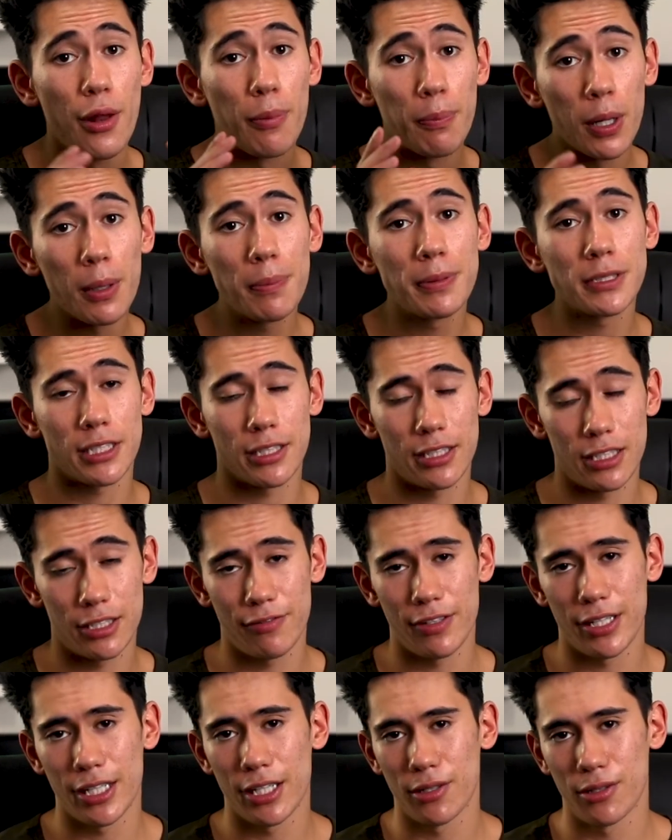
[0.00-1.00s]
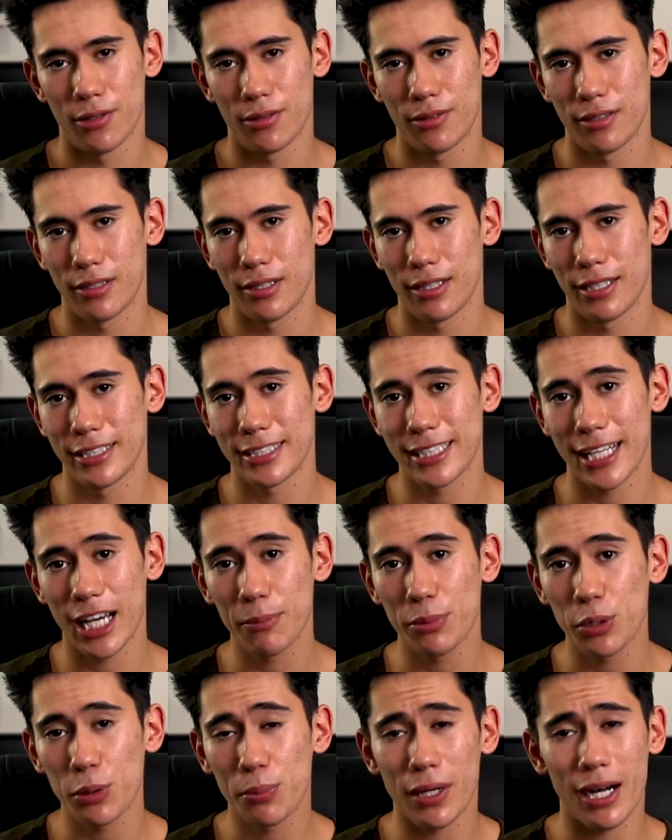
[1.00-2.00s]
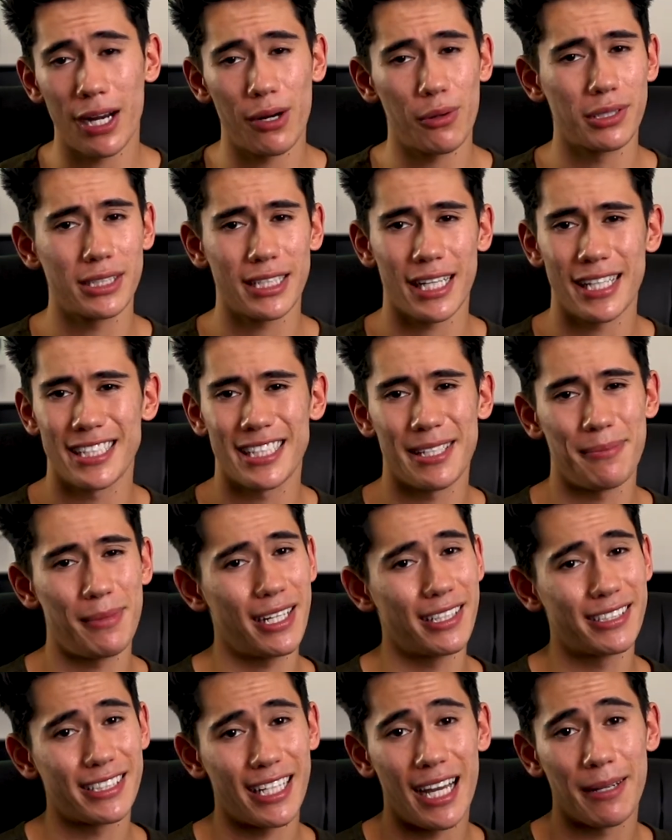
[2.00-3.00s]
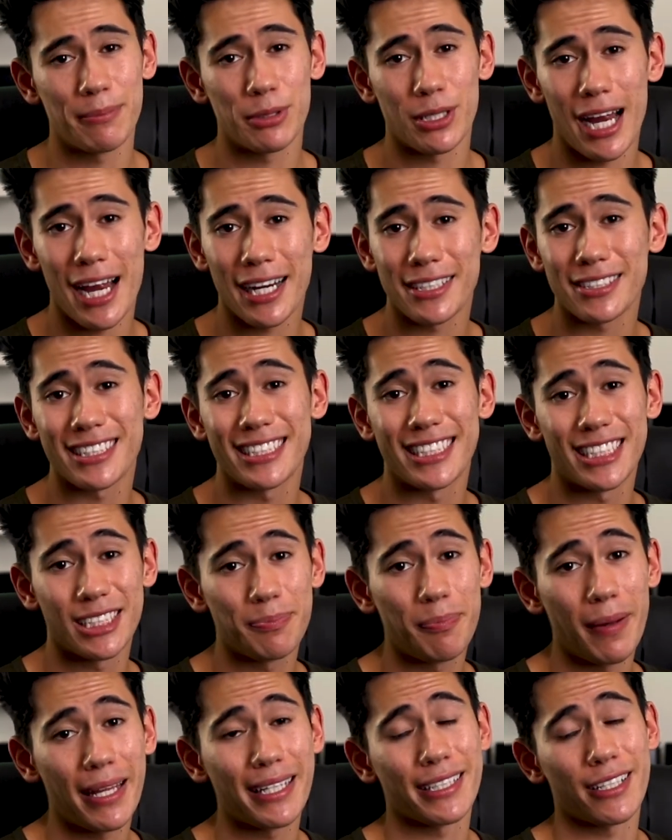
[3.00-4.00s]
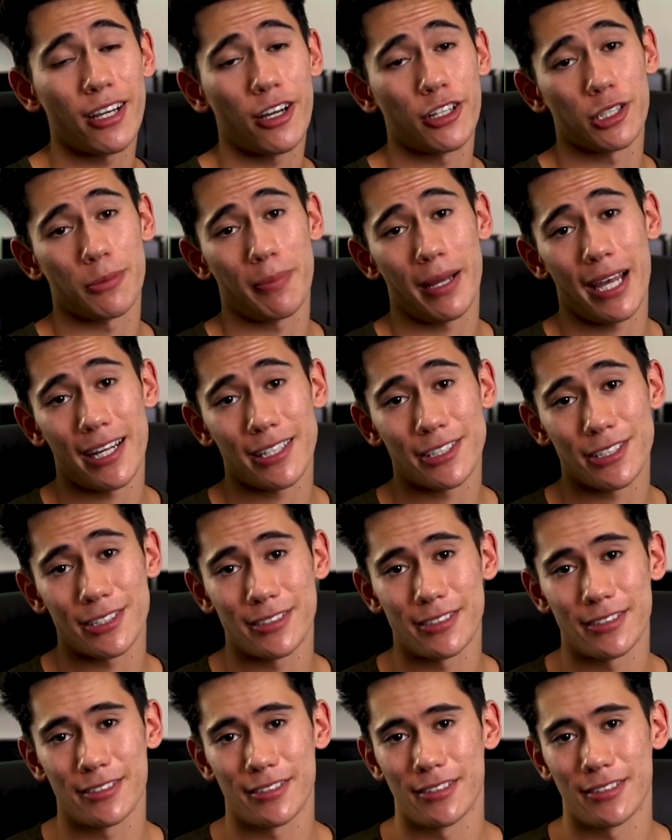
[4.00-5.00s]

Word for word: The purpose of this video is to help you prioritize the amount of time you're actually spending on your passion.